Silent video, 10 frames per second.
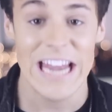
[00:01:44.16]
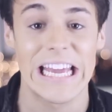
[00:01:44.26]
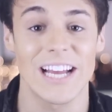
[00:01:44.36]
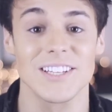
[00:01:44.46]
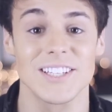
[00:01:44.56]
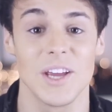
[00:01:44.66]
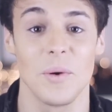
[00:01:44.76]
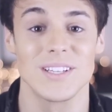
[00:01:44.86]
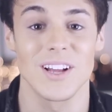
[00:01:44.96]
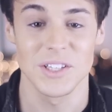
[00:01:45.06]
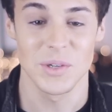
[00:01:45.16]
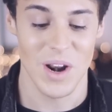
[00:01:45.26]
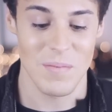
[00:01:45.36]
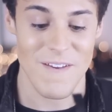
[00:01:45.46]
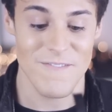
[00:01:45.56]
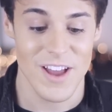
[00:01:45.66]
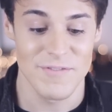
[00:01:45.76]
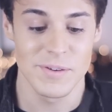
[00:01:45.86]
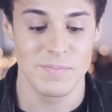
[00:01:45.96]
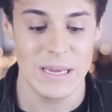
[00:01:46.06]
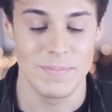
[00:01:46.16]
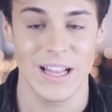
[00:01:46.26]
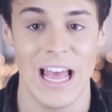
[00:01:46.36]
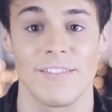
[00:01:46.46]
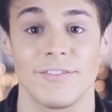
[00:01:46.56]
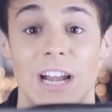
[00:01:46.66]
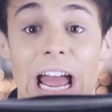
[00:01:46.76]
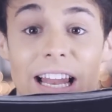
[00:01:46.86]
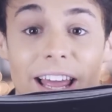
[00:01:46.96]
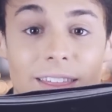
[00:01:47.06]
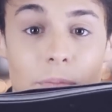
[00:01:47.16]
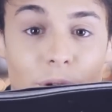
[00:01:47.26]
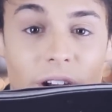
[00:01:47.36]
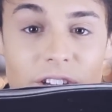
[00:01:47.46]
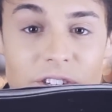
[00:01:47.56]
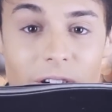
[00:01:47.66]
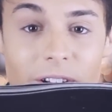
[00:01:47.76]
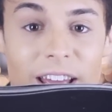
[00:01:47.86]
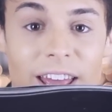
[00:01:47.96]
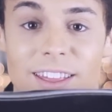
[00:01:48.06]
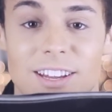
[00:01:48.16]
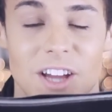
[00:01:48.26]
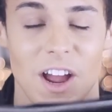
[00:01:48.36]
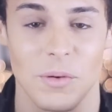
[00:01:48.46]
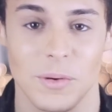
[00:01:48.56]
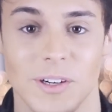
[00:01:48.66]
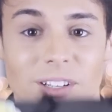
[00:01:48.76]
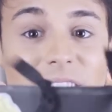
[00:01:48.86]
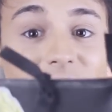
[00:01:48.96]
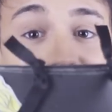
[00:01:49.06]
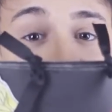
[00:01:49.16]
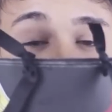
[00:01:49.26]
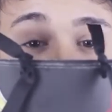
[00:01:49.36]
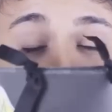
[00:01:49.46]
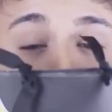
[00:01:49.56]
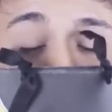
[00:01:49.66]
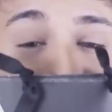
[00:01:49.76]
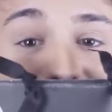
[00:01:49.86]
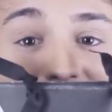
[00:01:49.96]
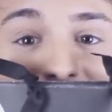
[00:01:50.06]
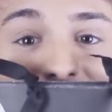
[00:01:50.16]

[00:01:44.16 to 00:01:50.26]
and Kelsey, who is also one of my favorite people ever and like the prettiest girl in the entire world, made this for